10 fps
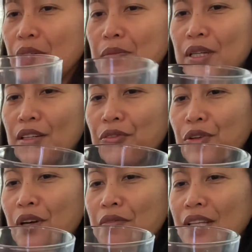But if you
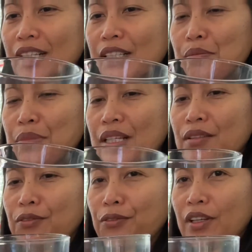have like big
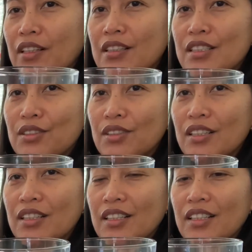fingers or
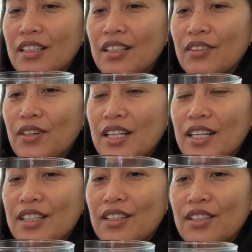
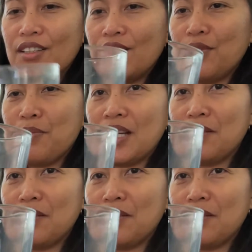whatnot, you might